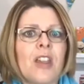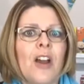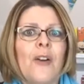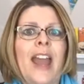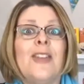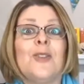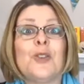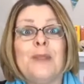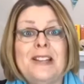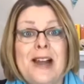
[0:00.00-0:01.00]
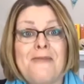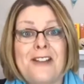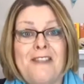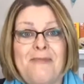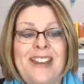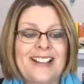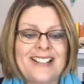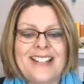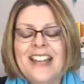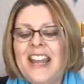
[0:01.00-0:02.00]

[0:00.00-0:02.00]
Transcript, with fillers: Okay, those are my top 5 picks.